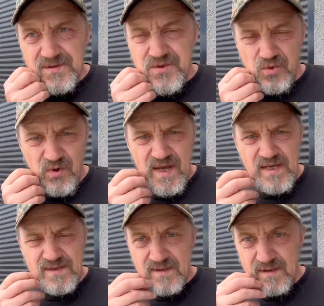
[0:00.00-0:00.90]
to
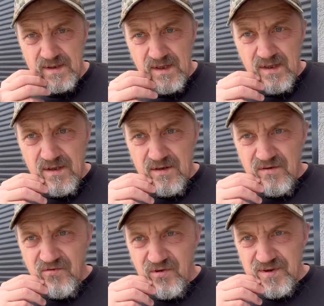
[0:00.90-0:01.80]
wait
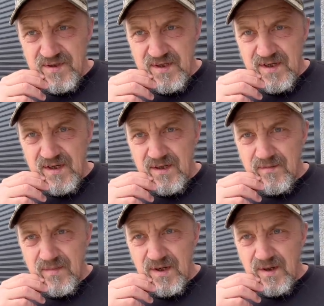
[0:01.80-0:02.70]
for the
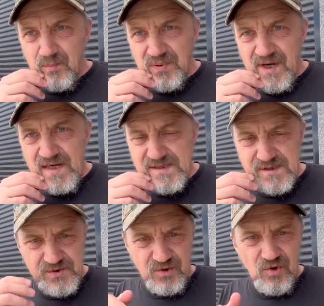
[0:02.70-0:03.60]
uh,
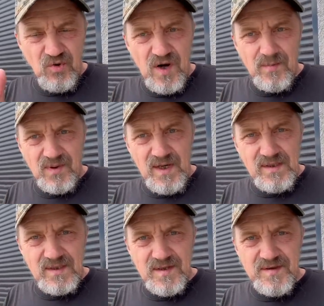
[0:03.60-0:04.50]
prices to go up,
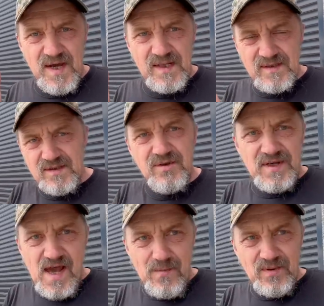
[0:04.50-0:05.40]
right? Uh, that did
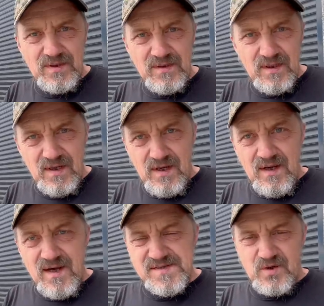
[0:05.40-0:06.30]
not happen
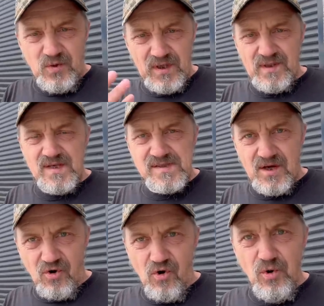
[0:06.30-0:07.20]
as quickly as
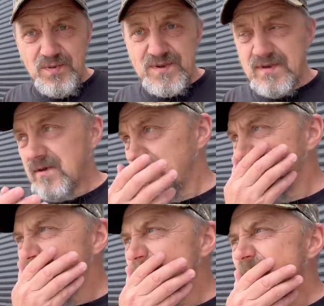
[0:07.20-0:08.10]
I hoped.
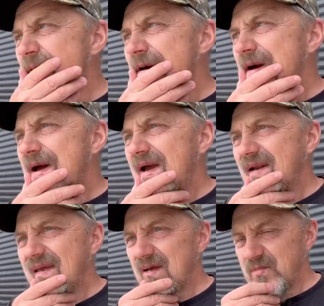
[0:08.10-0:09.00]

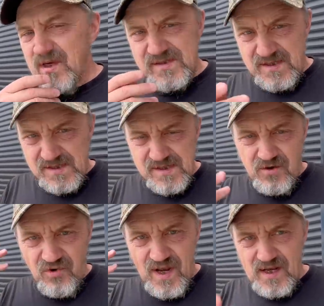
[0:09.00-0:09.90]
And again, because this is
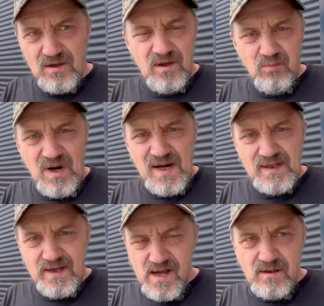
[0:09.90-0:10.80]
a regular
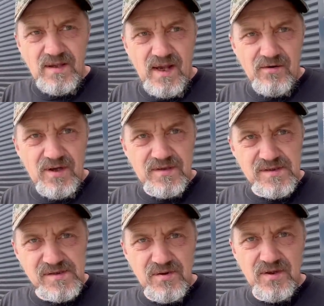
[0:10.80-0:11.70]
body Hellcat, right?
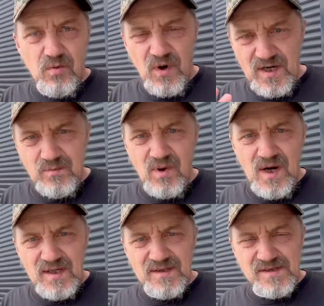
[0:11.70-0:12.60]
This is not a wide
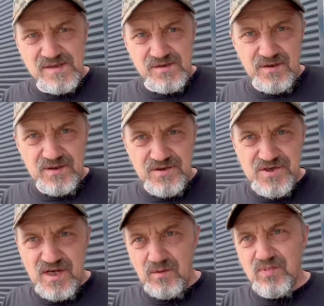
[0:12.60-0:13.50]
body, this is not a
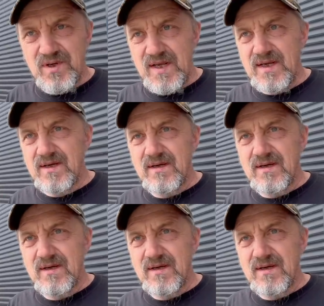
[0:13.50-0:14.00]
jailbreak,